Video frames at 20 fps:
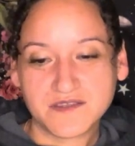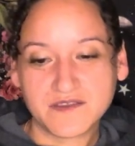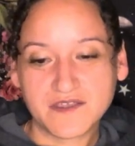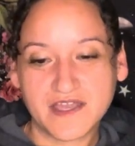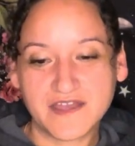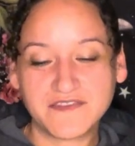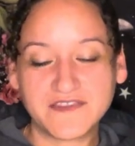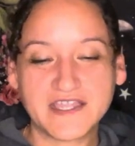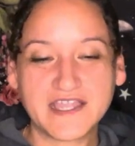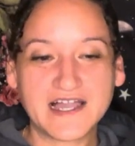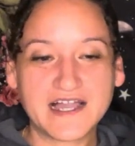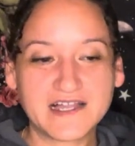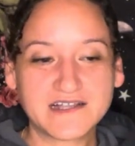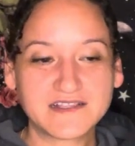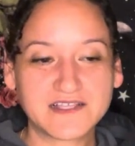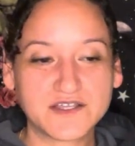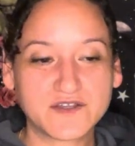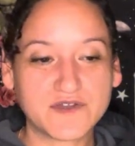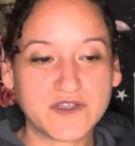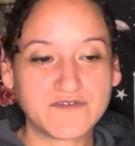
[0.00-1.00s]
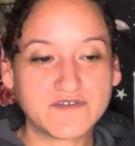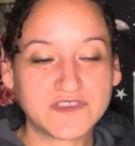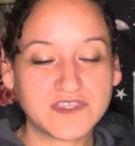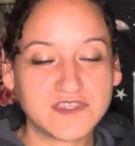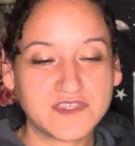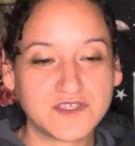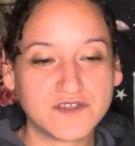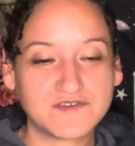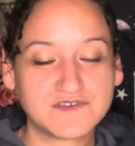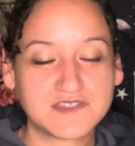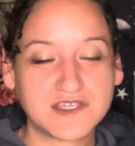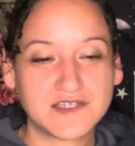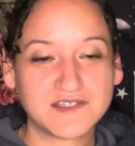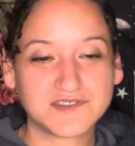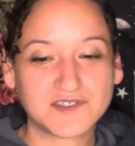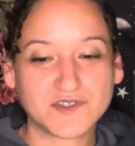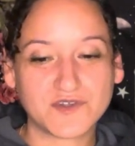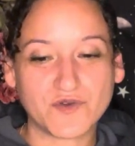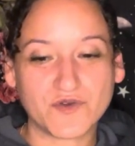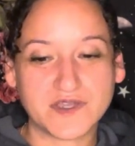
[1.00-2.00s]
And they act like everything that you say is
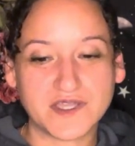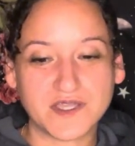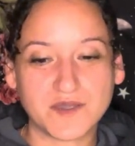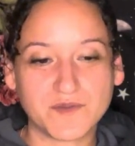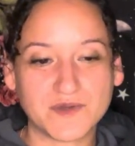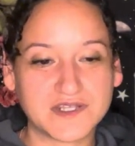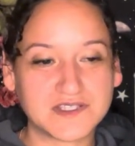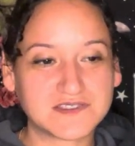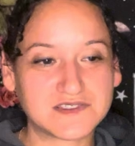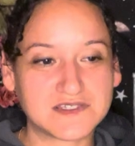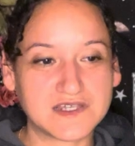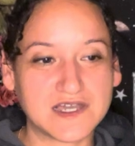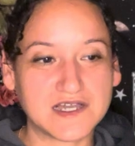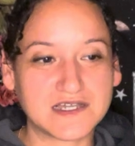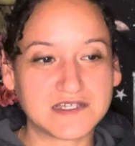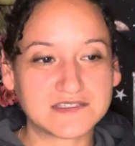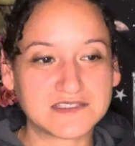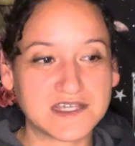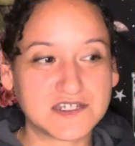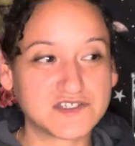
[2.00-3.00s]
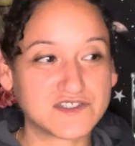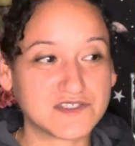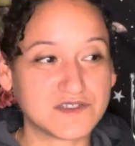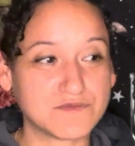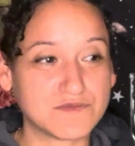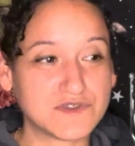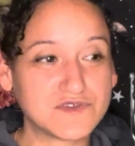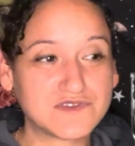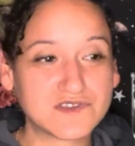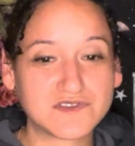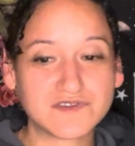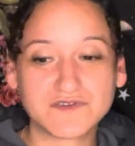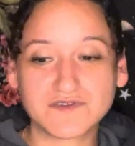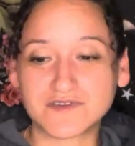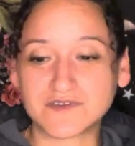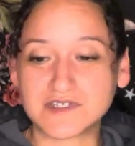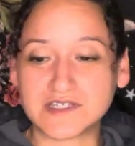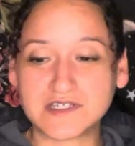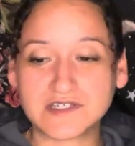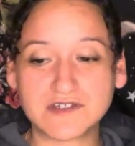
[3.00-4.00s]
annoying, but it's not. It's actually music to
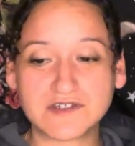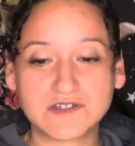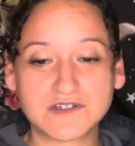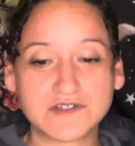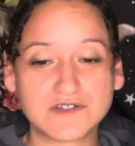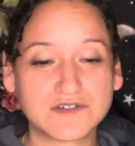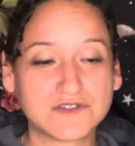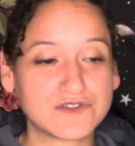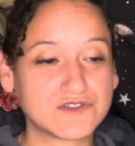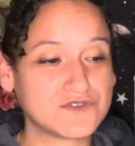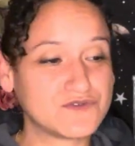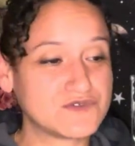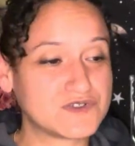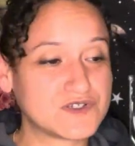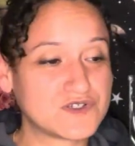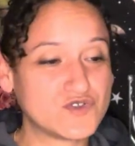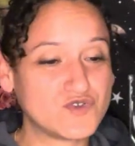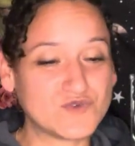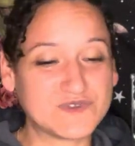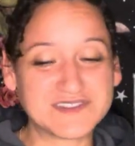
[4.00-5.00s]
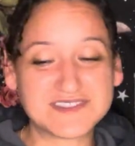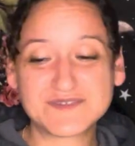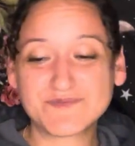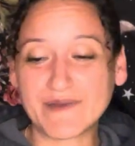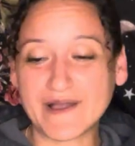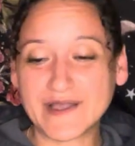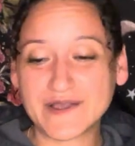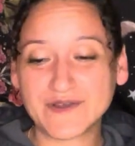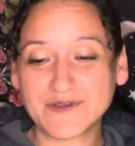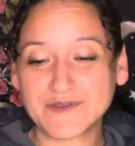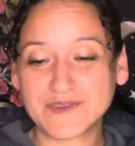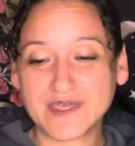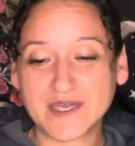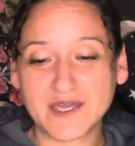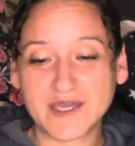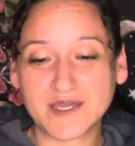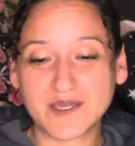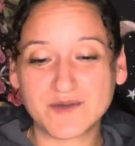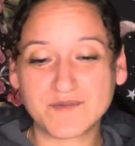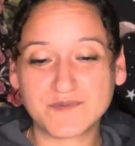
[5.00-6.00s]
their ear. You inspire
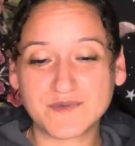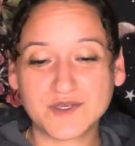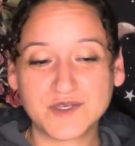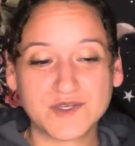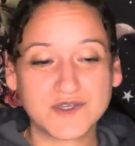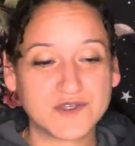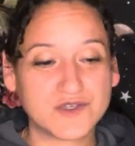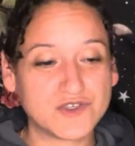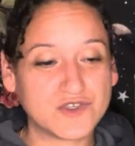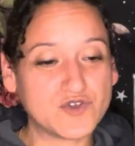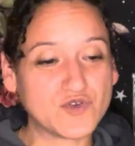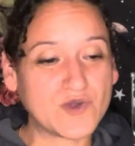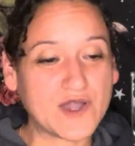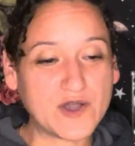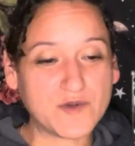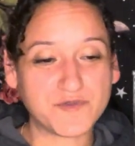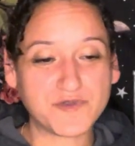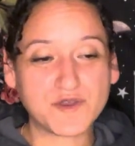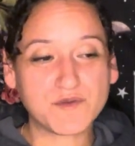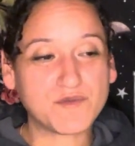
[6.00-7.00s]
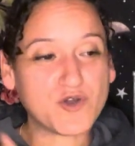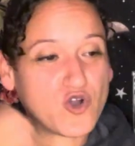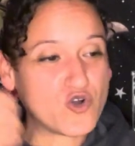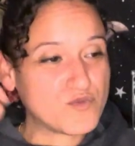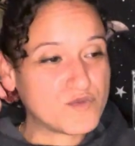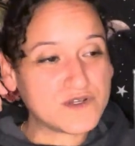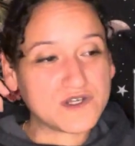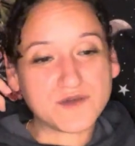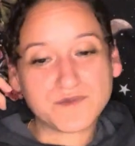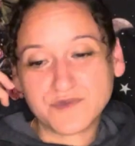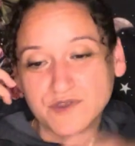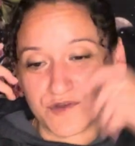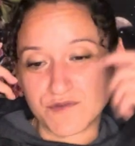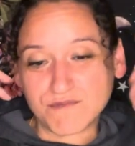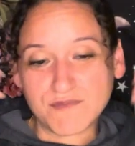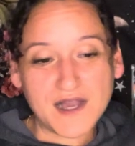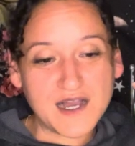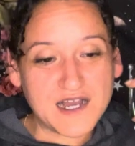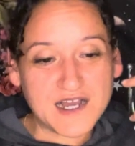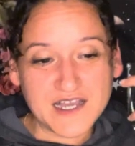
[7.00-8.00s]
them. You help them open up their
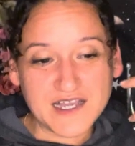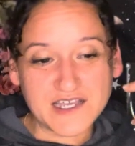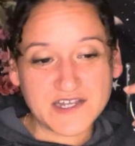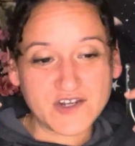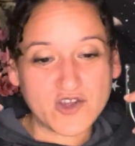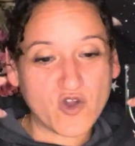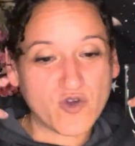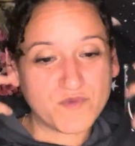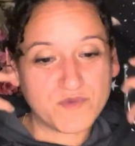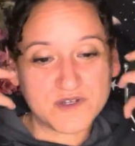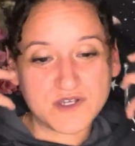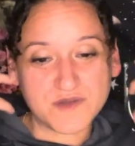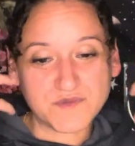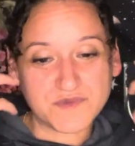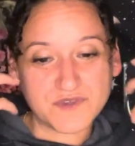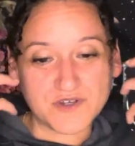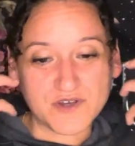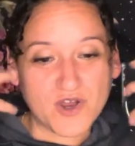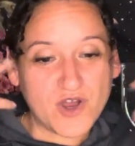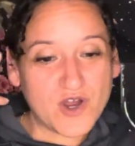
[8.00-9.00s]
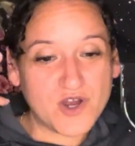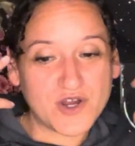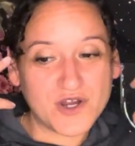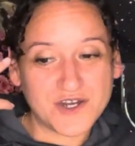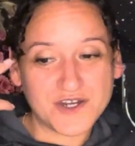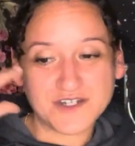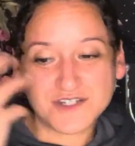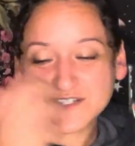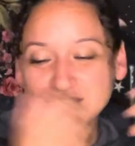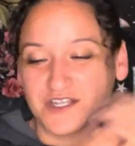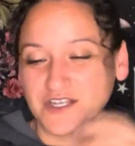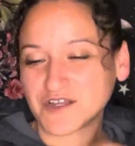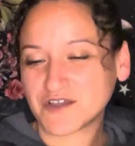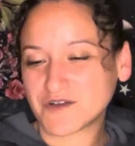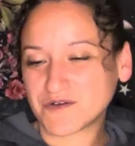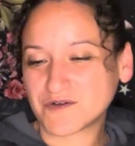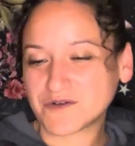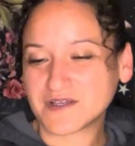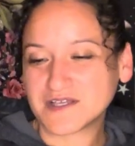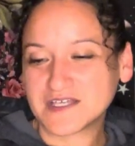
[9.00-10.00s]
mind, open up their heart, you
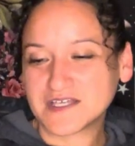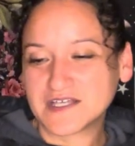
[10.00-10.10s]
know.